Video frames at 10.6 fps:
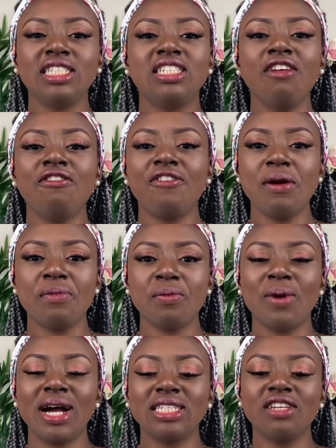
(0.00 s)
Different
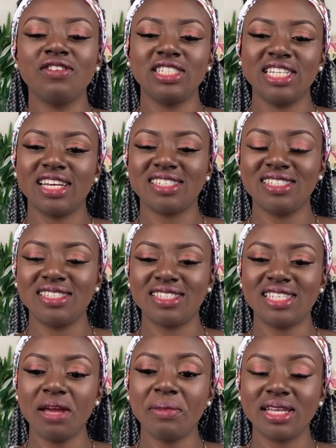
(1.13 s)
people had given the
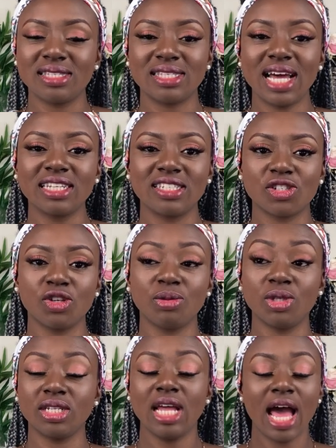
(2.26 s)
same exact
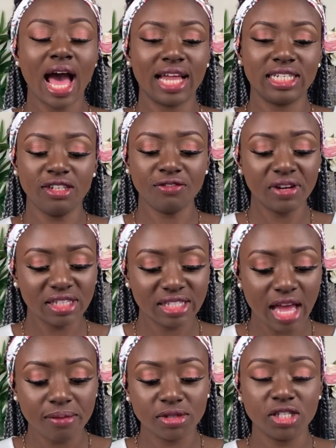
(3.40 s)
description at different
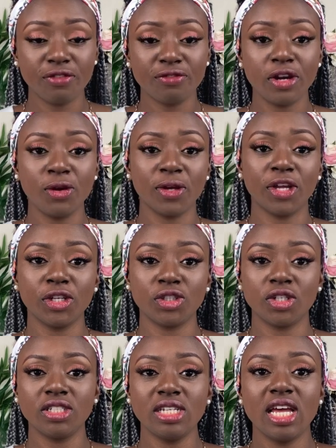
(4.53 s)
times, different
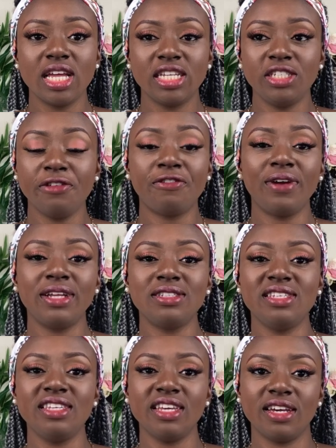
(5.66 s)
location, different
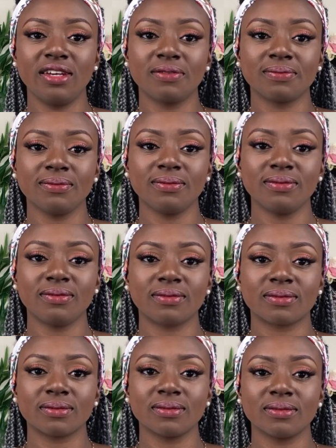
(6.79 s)
year.
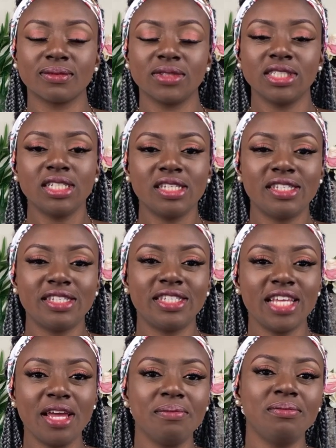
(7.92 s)

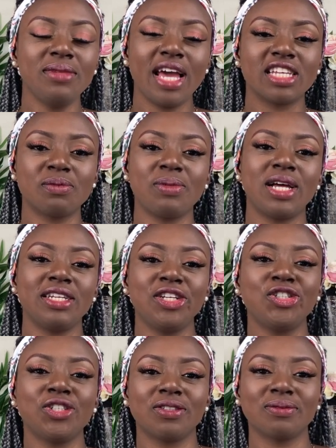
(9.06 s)
Same
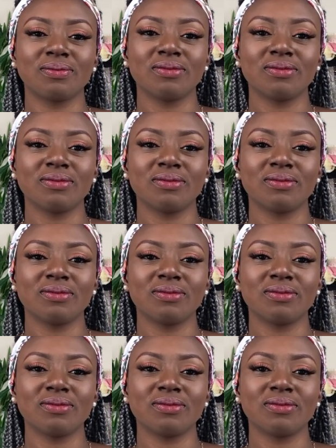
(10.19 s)
explanation.